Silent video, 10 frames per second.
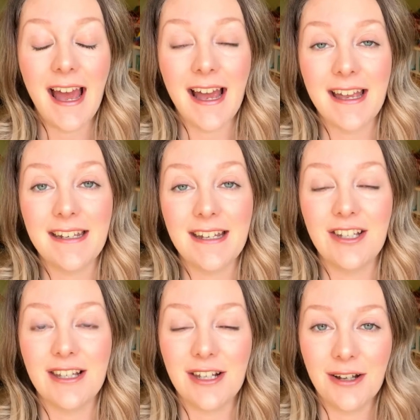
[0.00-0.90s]
and it's
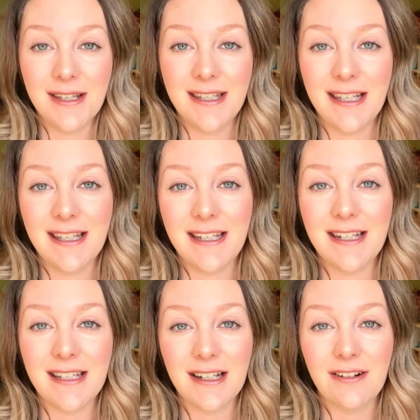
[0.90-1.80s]
just
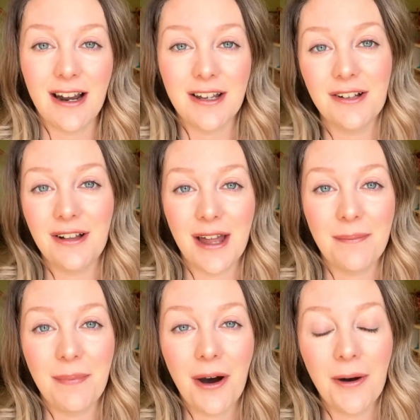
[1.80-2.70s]
consistent crackle and
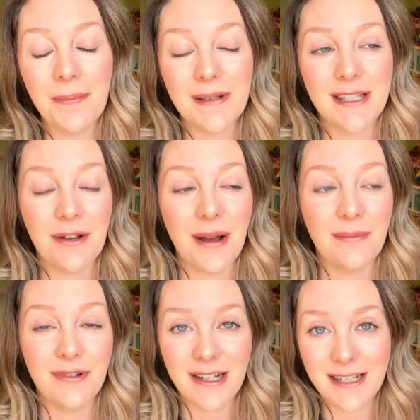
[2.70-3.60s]
pop, so
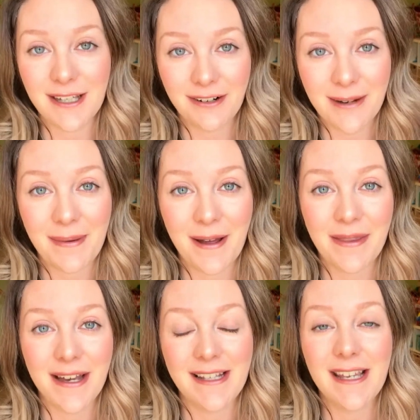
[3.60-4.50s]
I'm really sorry about
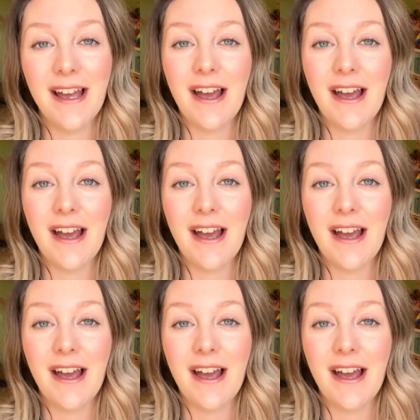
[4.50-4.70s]
that.